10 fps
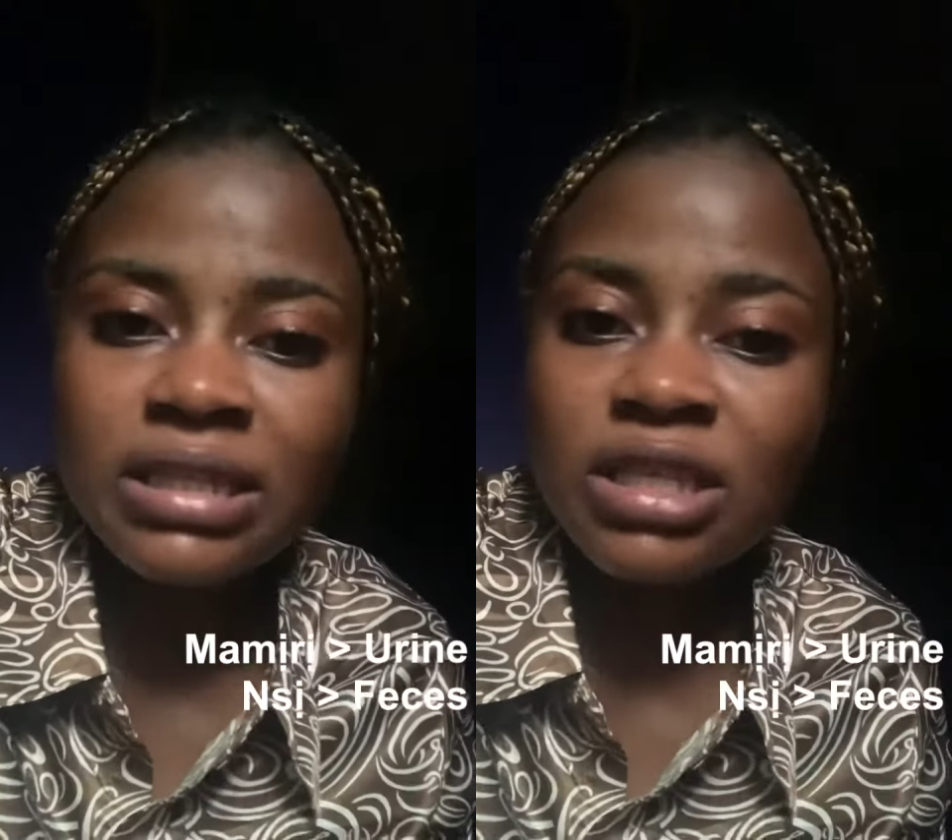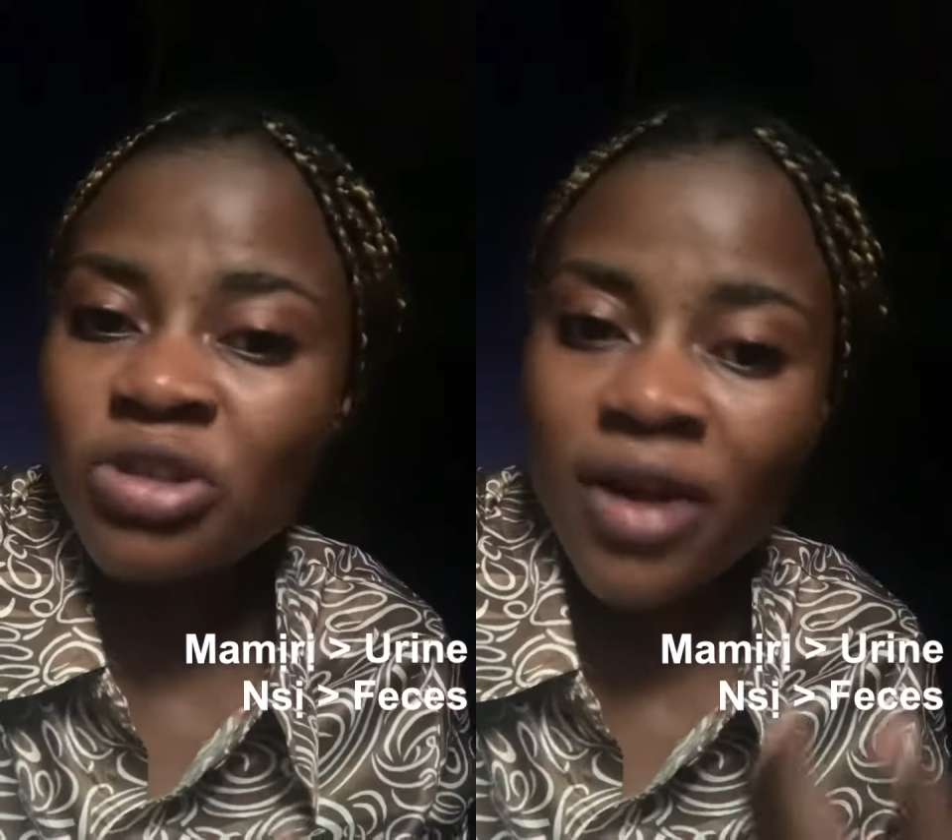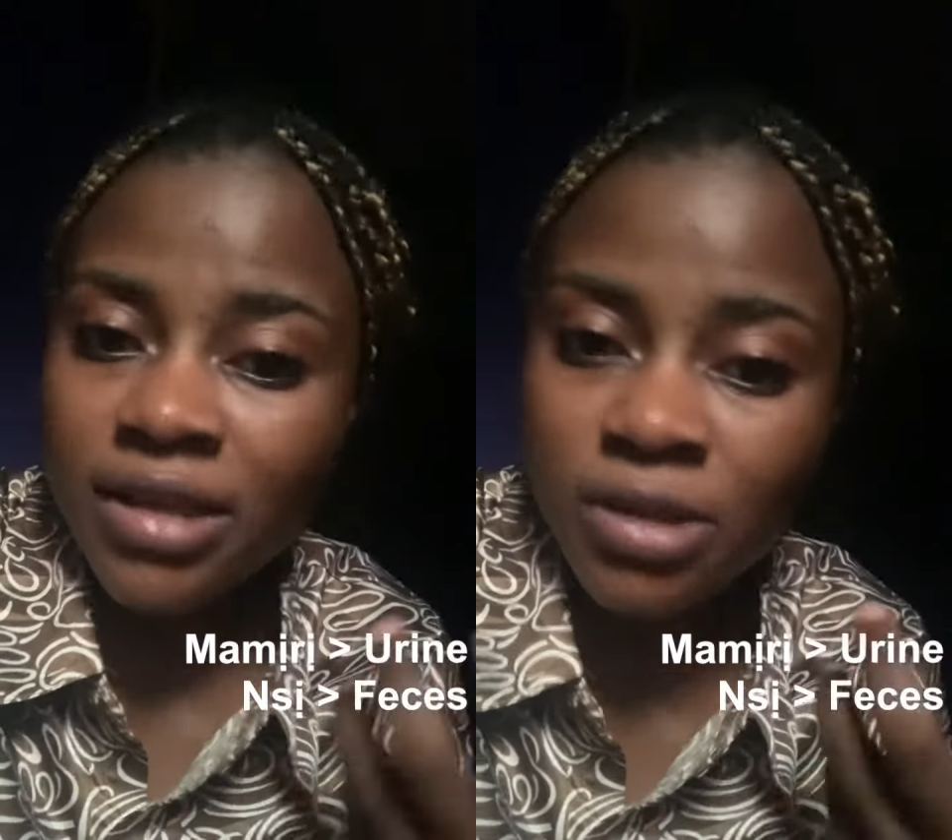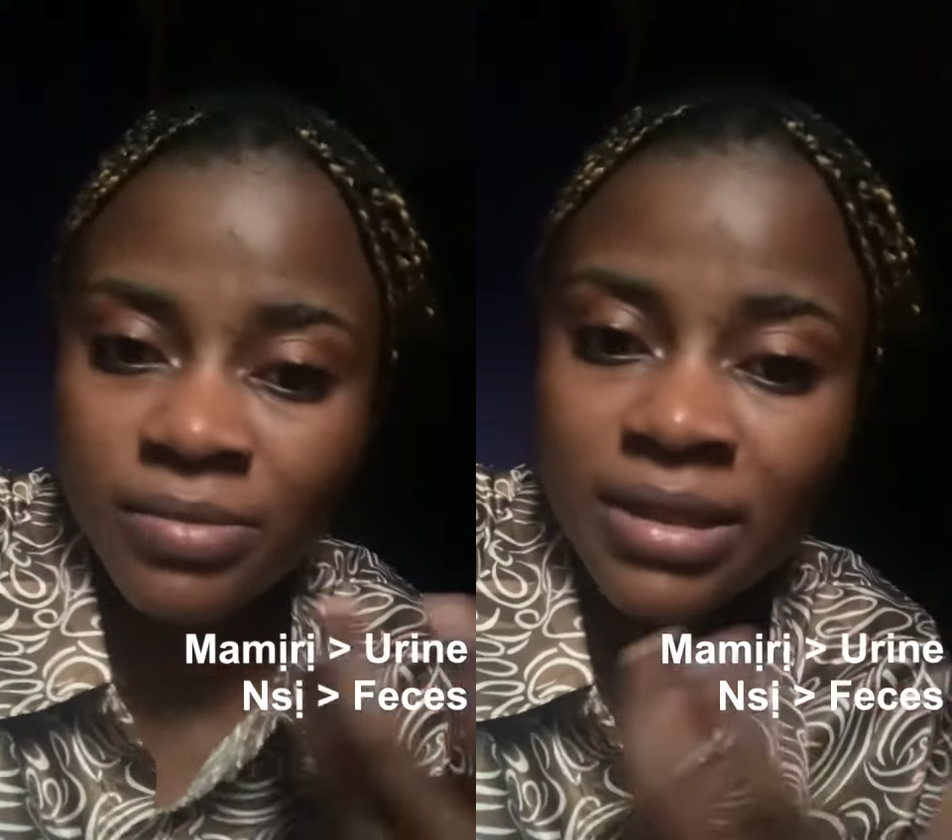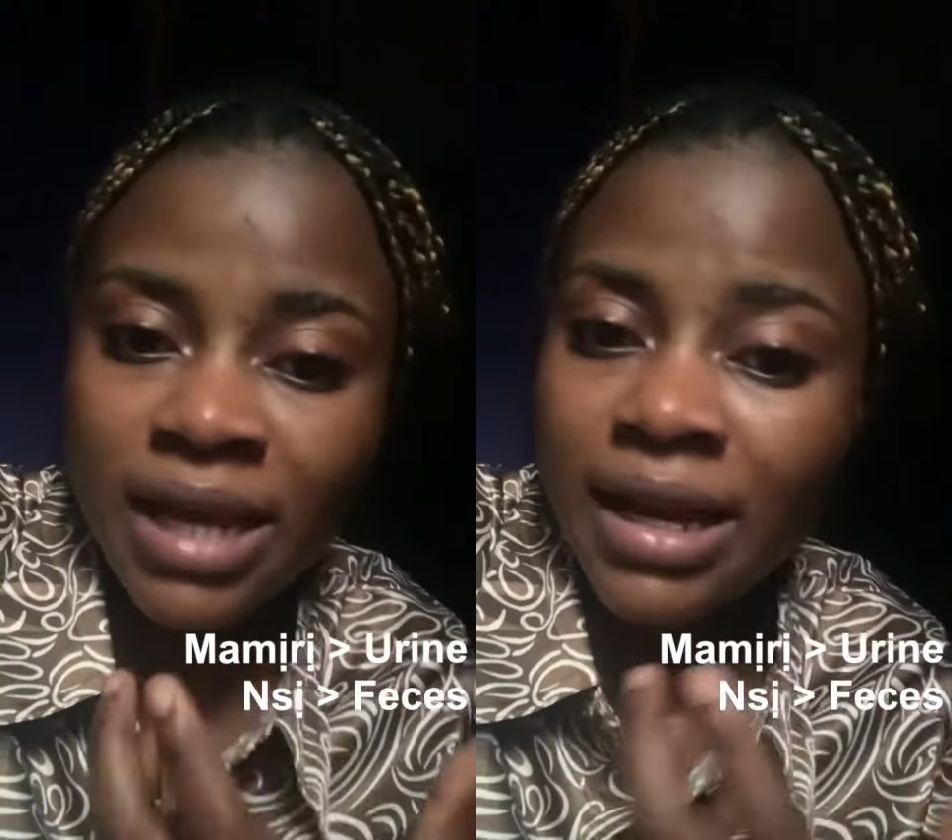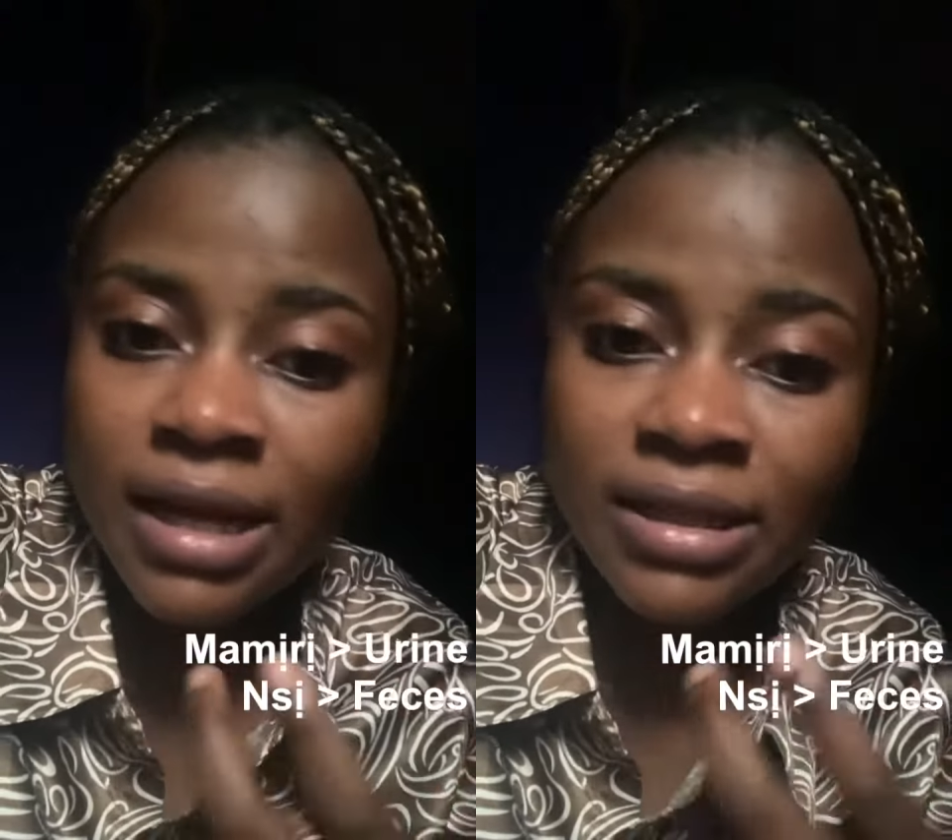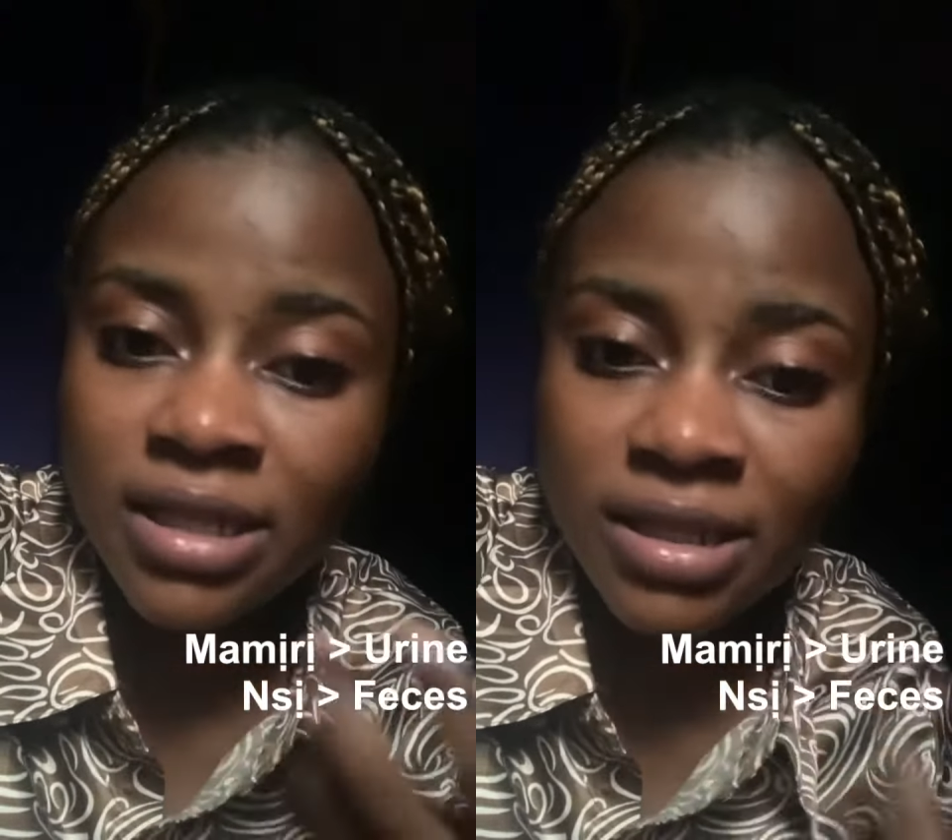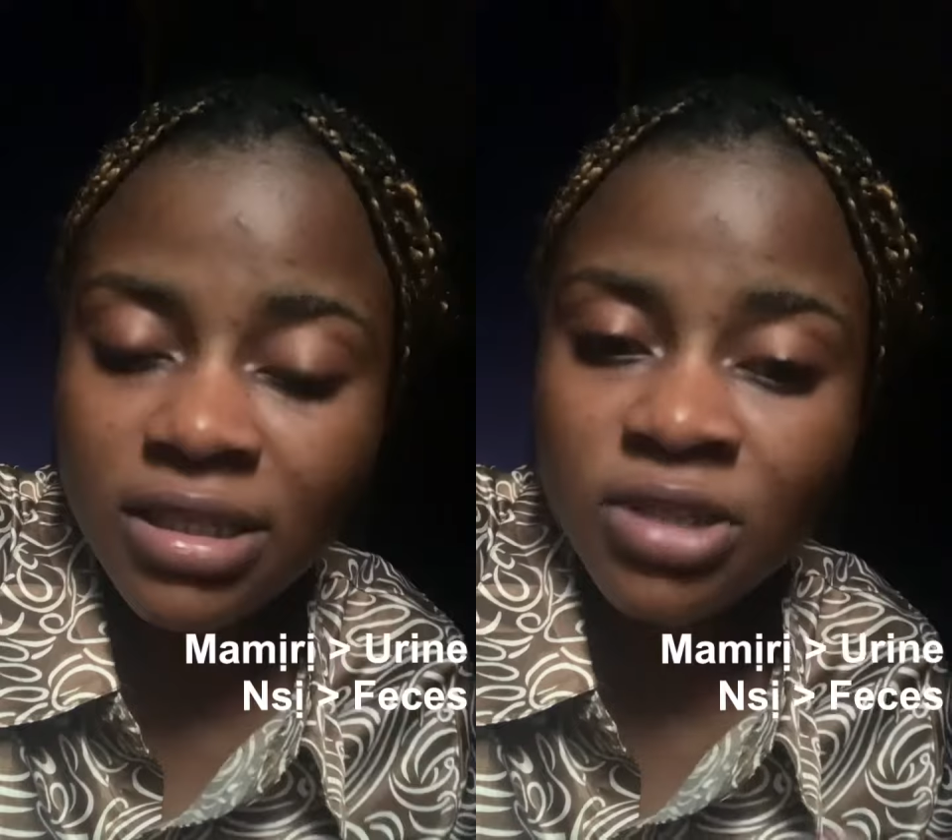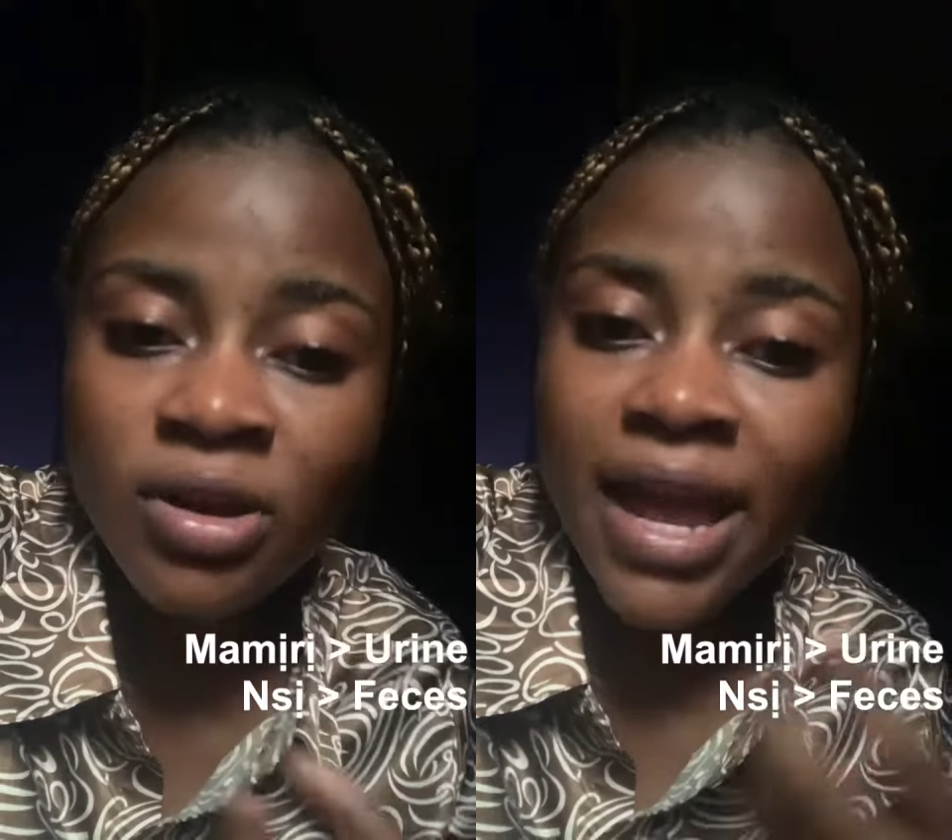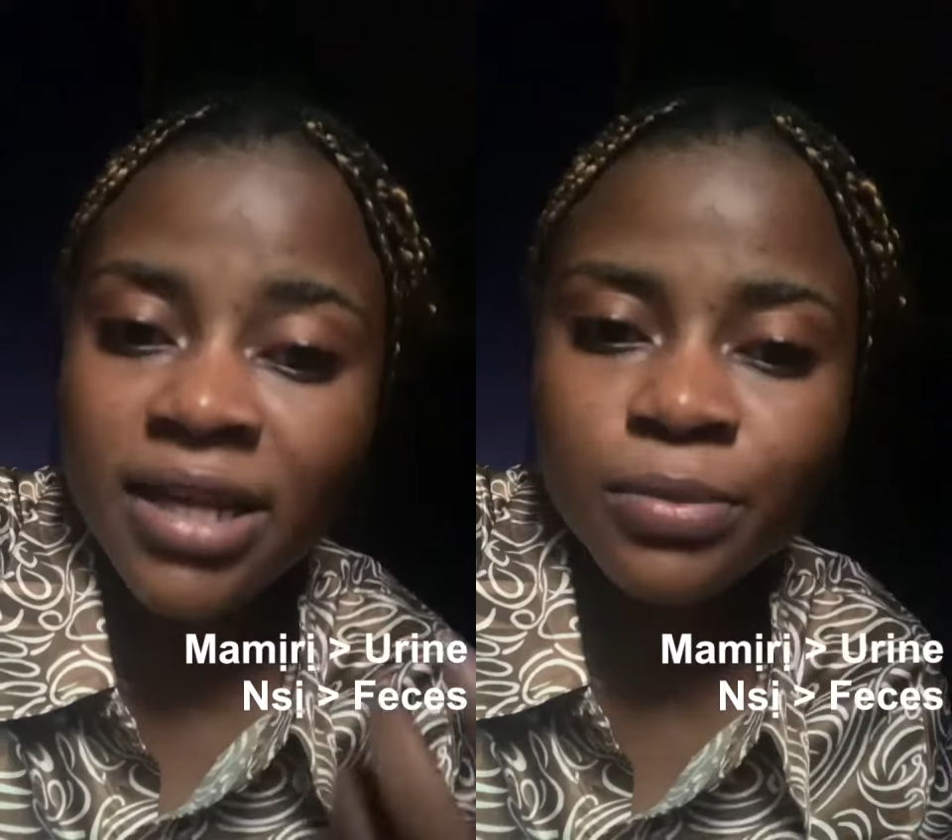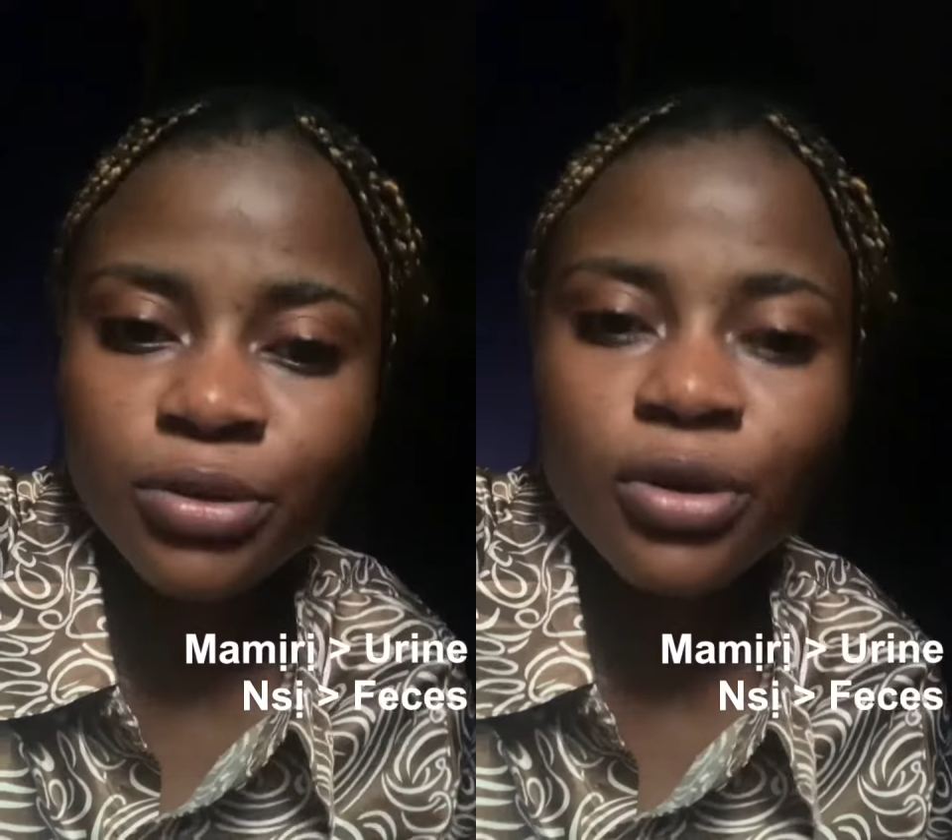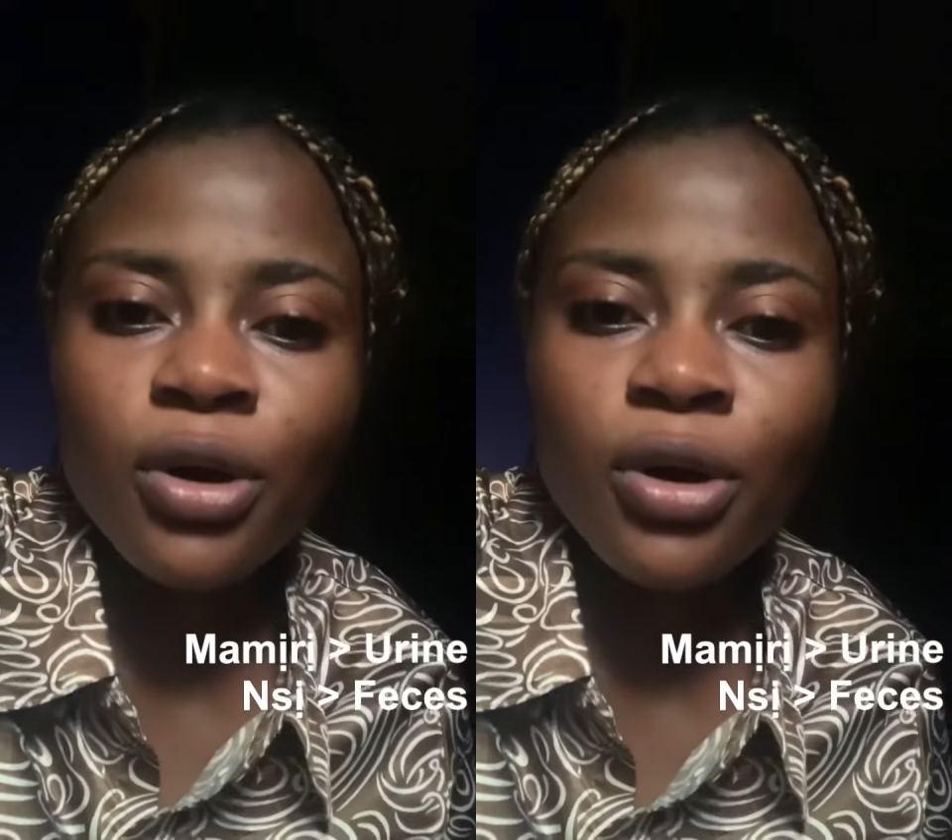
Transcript: It's not something that you can eat. It's not edible.